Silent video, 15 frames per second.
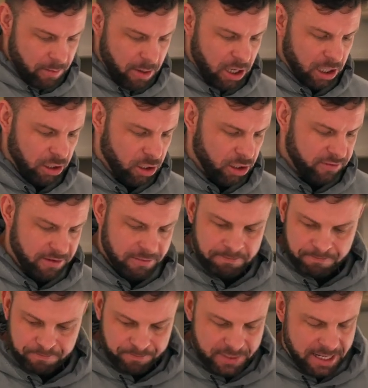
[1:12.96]
I bought a load of them,
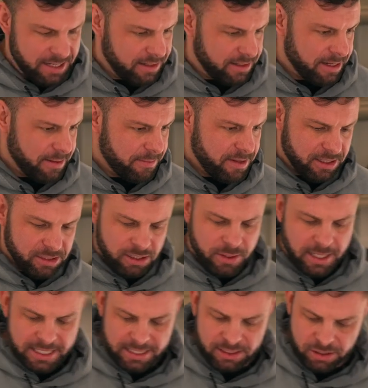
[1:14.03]
and they're actually
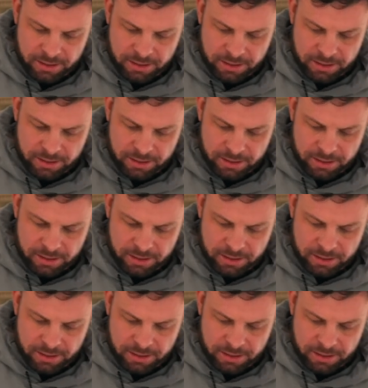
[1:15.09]
quite nice.